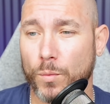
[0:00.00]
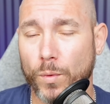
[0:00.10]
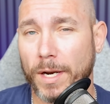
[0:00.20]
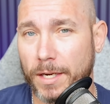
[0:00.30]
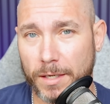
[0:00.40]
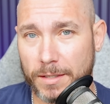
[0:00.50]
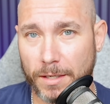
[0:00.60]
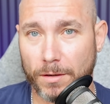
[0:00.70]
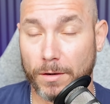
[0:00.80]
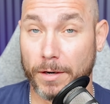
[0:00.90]
Really
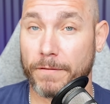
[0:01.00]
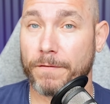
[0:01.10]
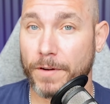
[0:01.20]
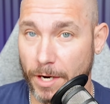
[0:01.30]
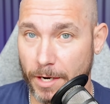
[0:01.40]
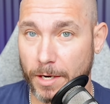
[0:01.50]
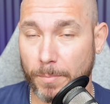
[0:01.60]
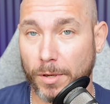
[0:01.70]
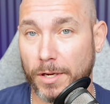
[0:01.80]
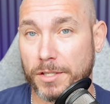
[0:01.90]
good deal on a very
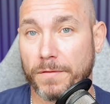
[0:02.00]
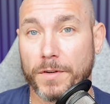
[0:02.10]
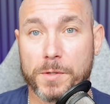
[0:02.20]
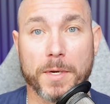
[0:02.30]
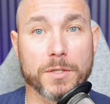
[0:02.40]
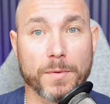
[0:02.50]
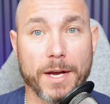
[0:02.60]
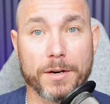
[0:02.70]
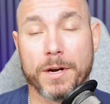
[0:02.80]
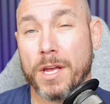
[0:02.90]
good plunge and fixed base
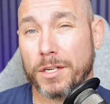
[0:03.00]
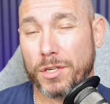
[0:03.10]
router.